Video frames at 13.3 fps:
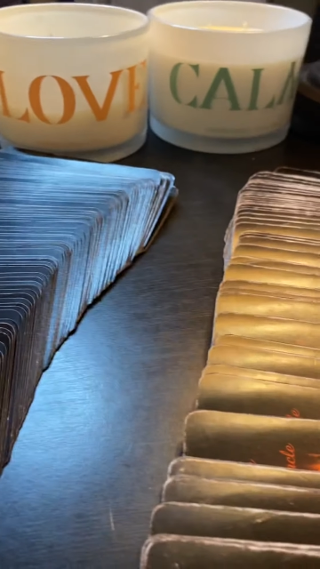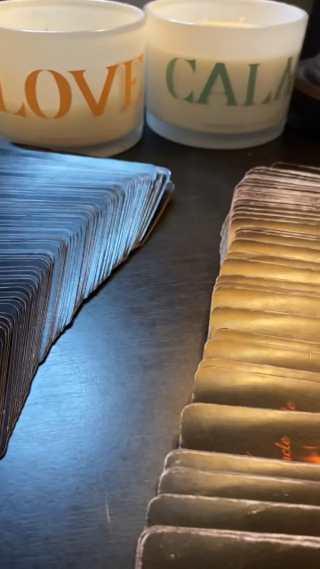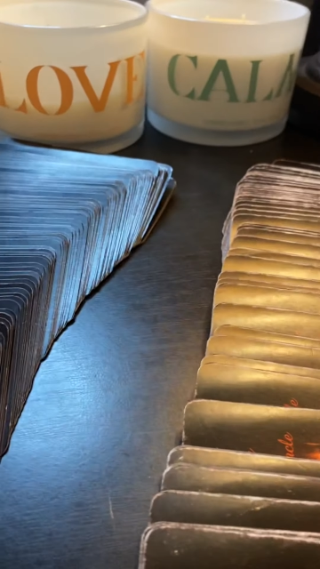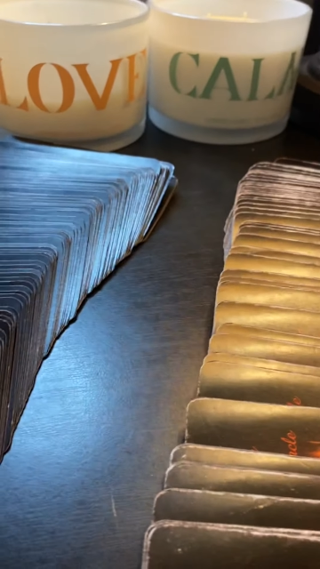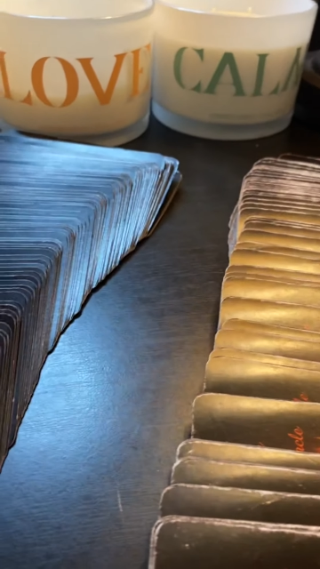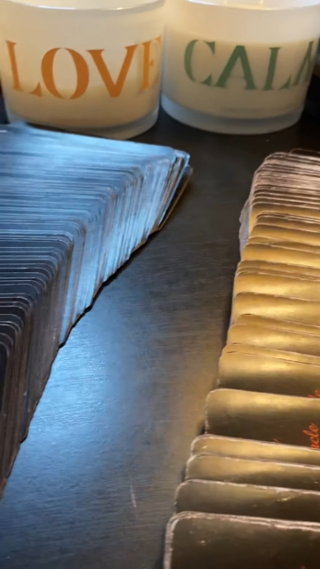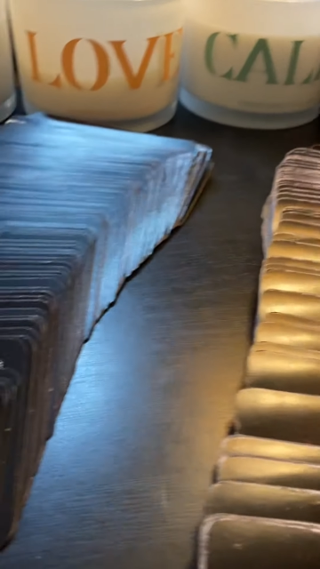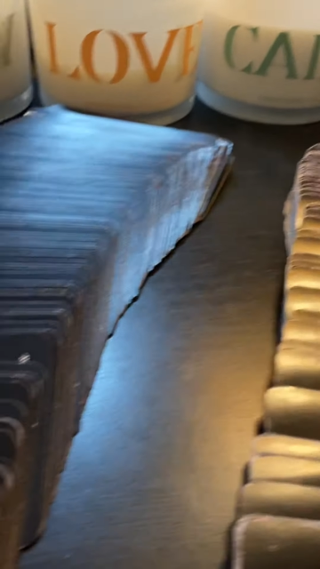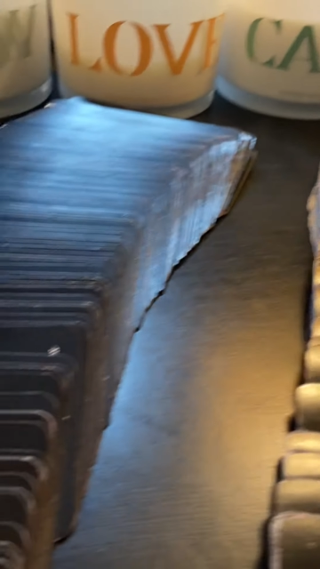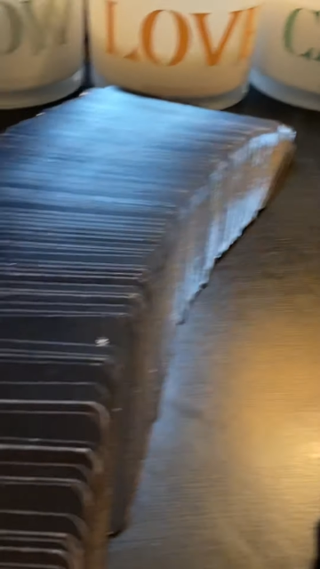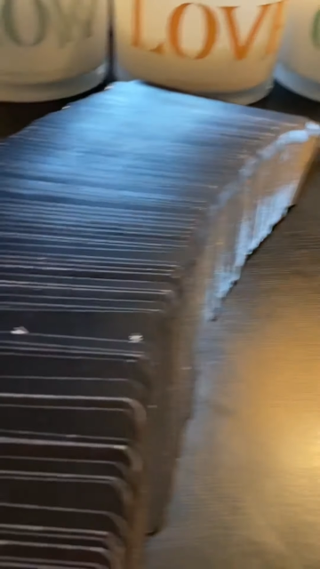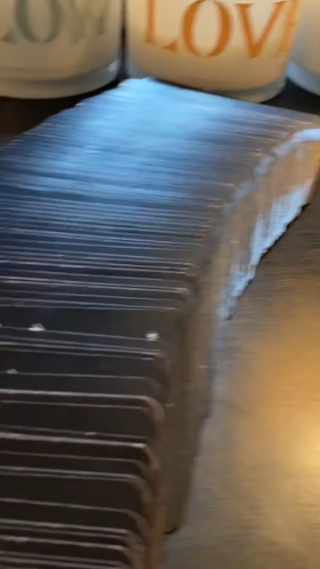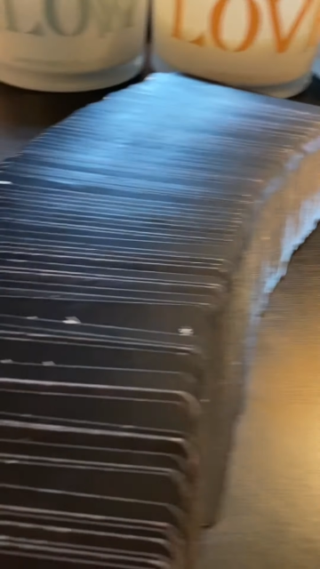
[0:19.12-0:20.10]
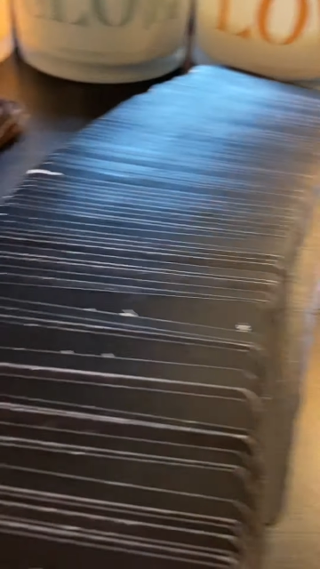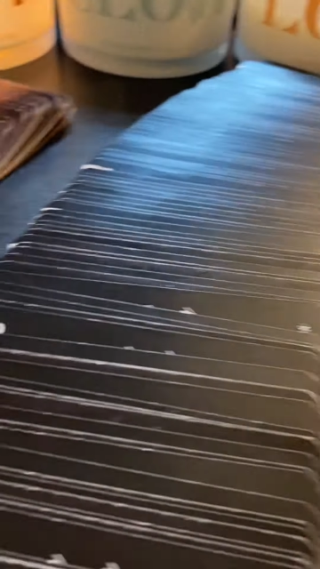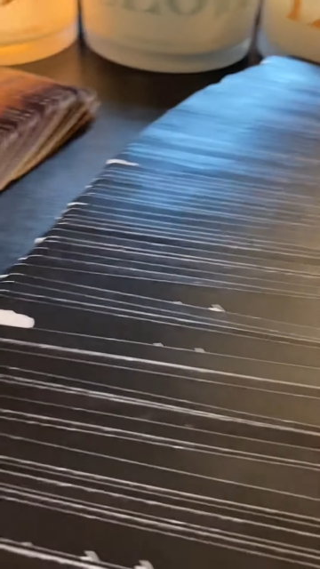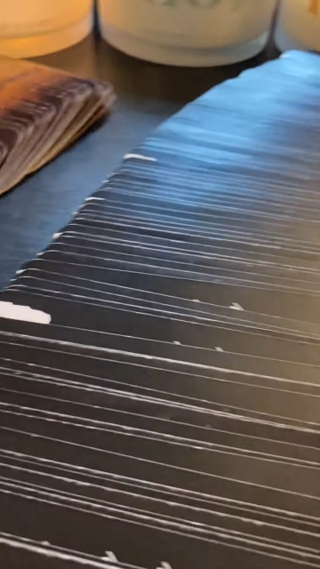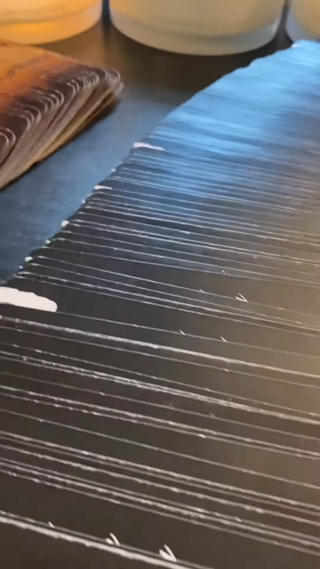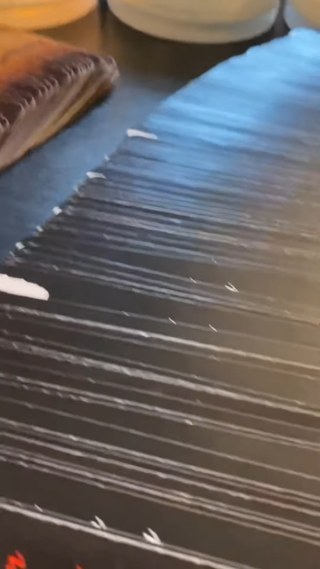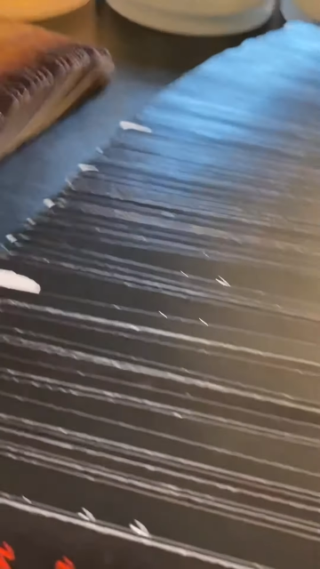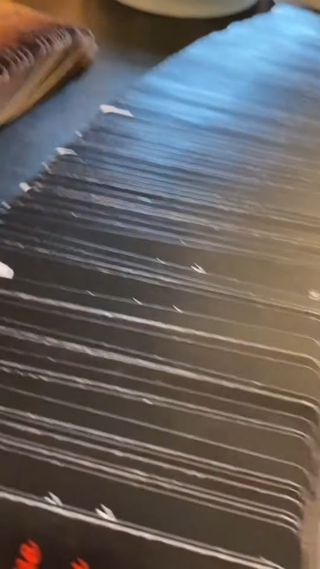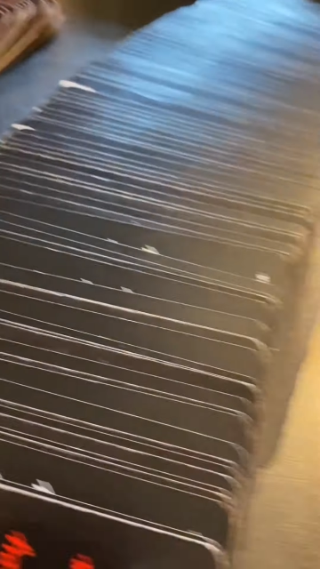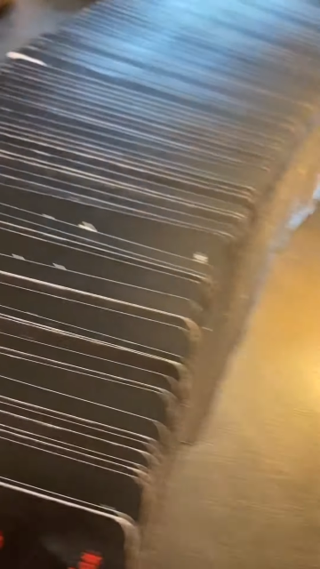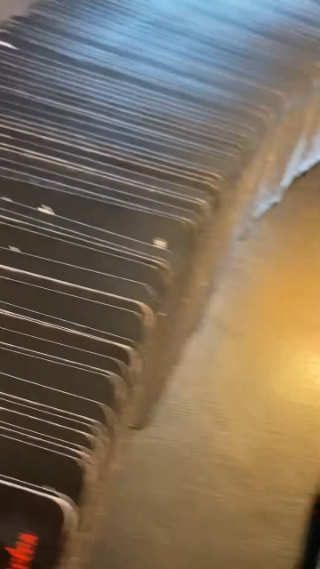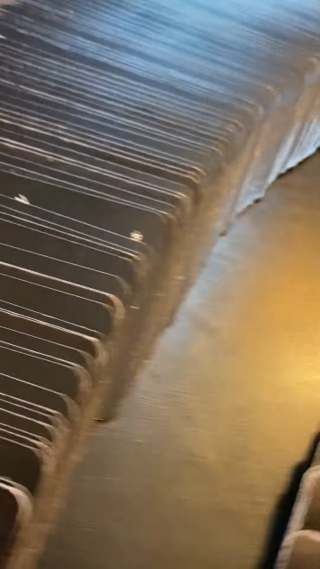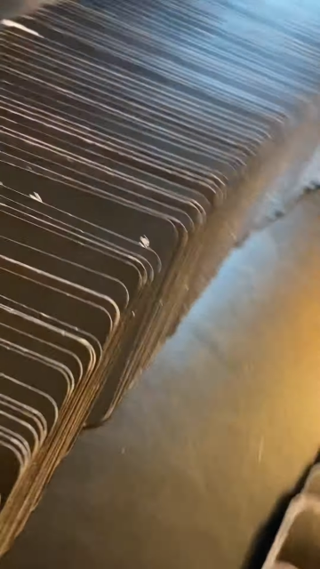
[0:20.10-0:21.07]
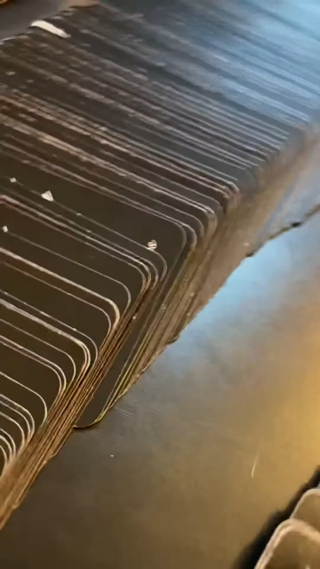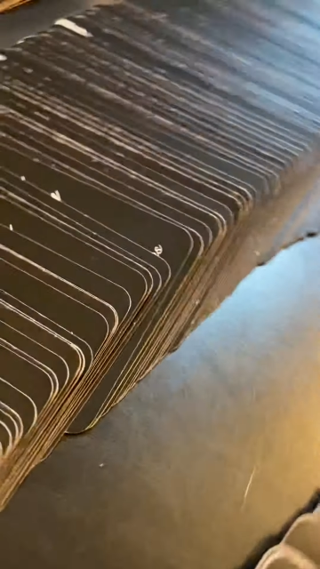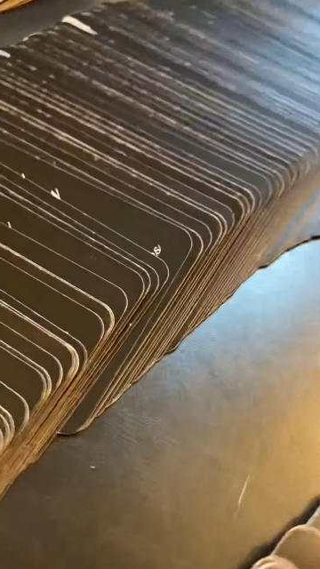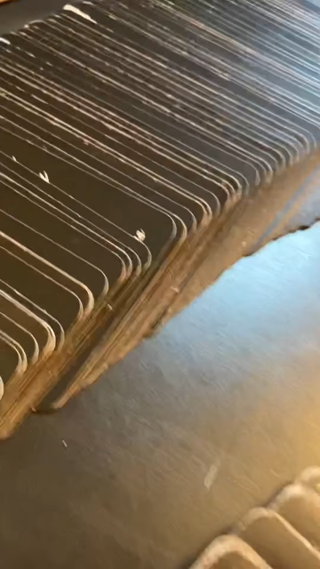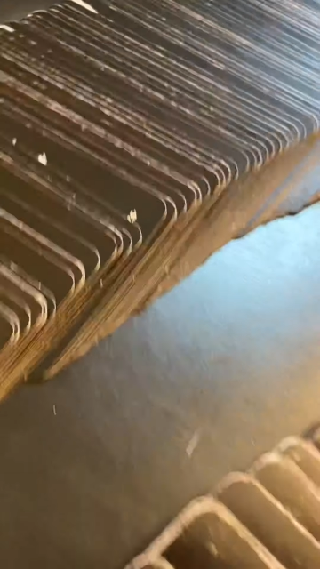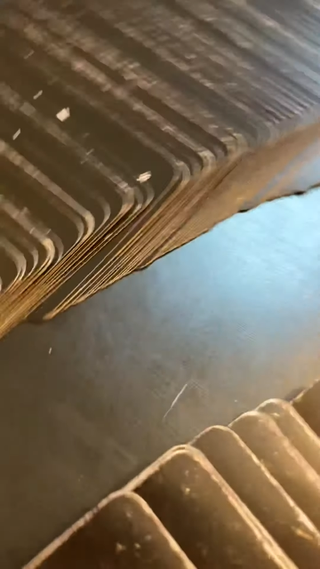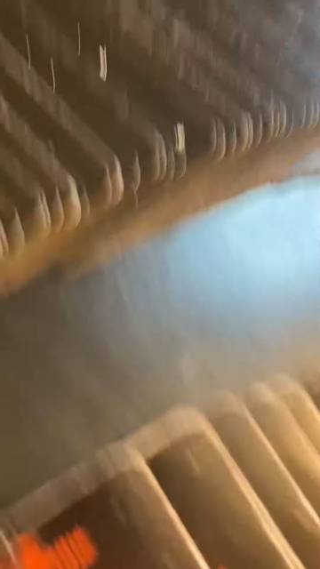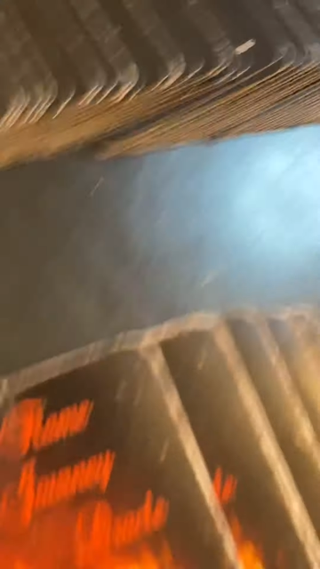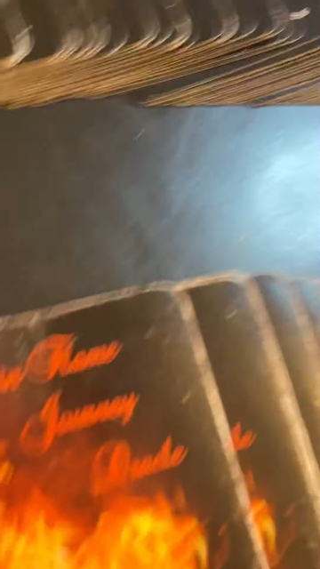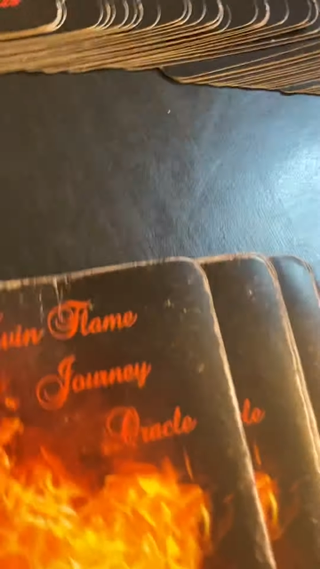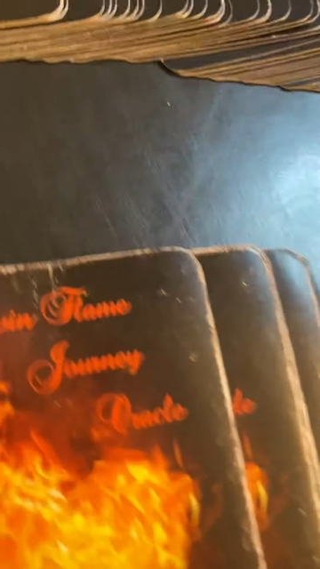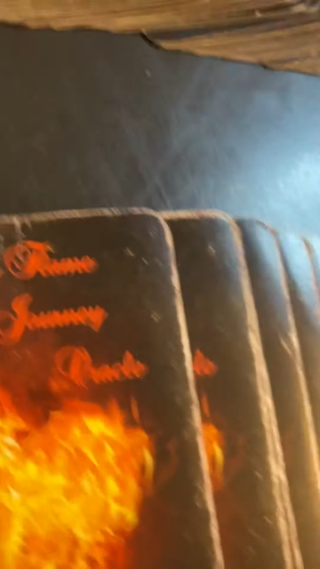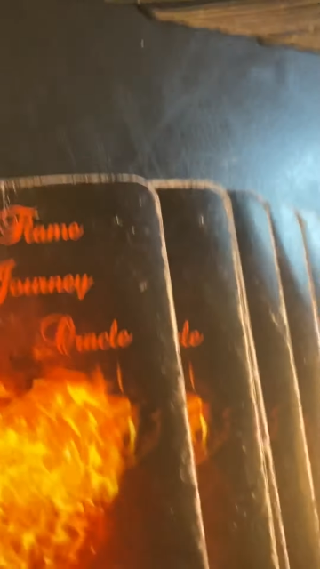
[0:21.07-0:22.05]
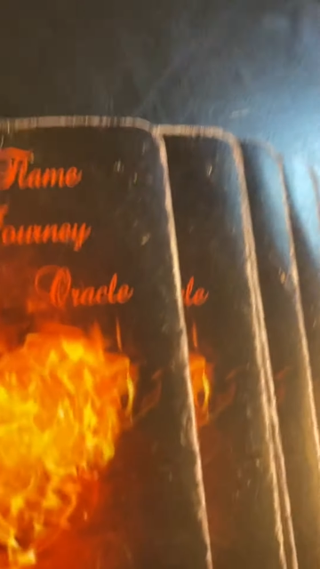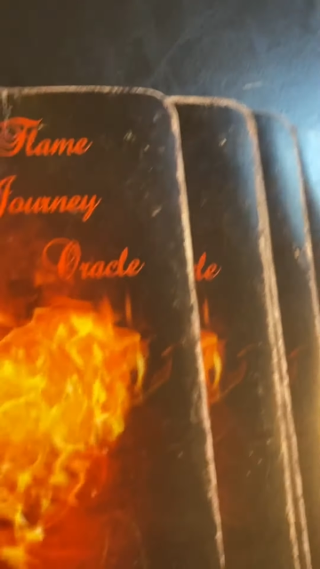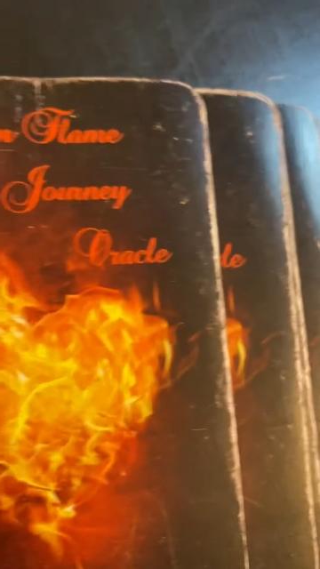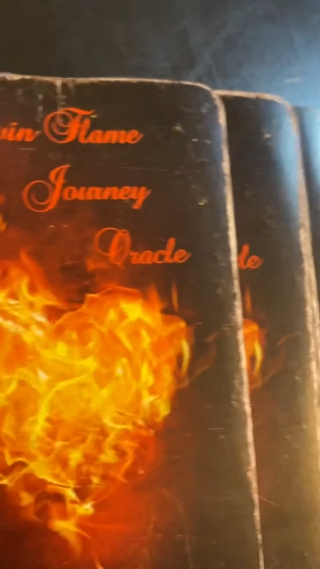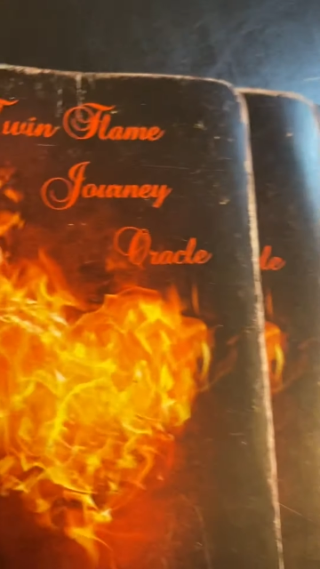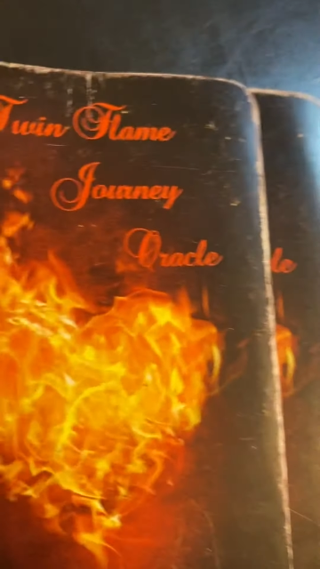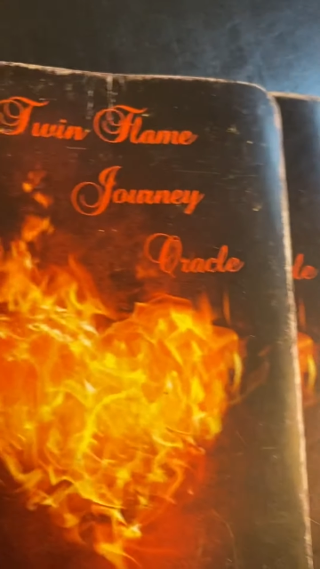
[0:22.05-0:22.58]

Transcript: No face is visible, so there are no lips to read.